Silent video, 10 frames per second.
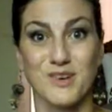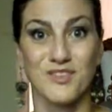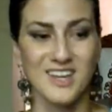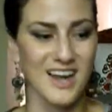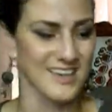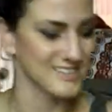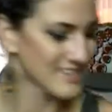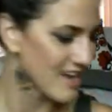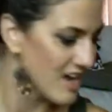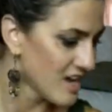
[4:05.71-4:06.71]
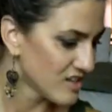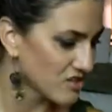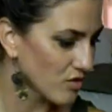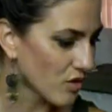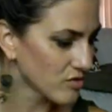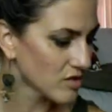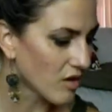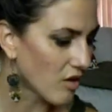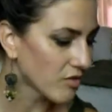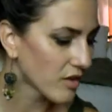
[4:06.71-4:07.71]
been really nice. So those
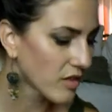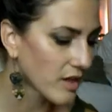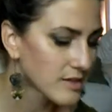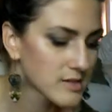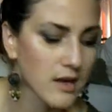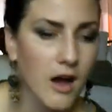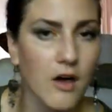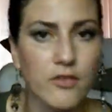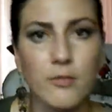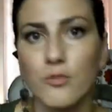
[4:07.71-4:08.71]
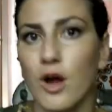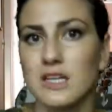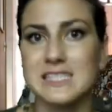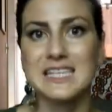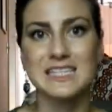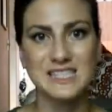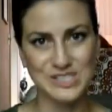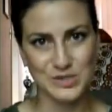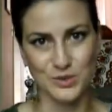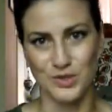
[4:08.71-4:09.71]
are all the things that I got from
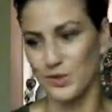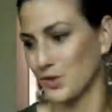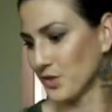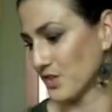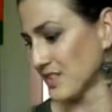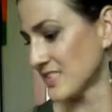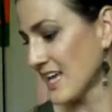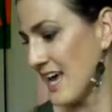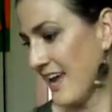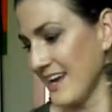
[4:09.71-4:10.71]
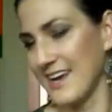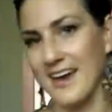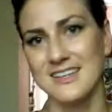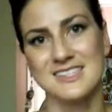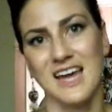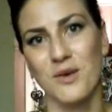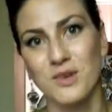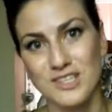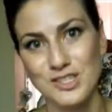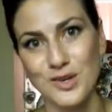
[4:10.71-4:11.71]
RawSkinCeuticals. Next, I
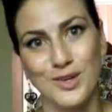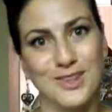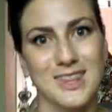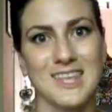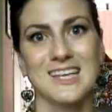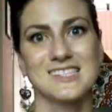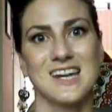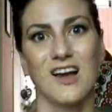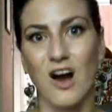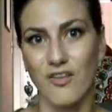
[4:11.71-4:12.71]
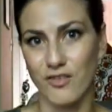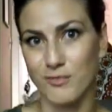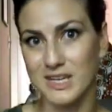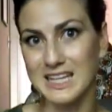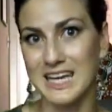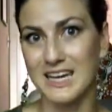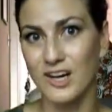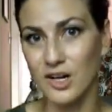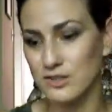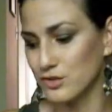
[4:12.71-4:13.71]
want to show you the things that I got from Clean
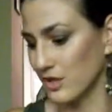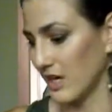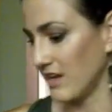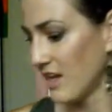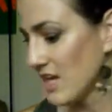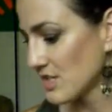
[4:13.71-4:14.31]
Cauldron.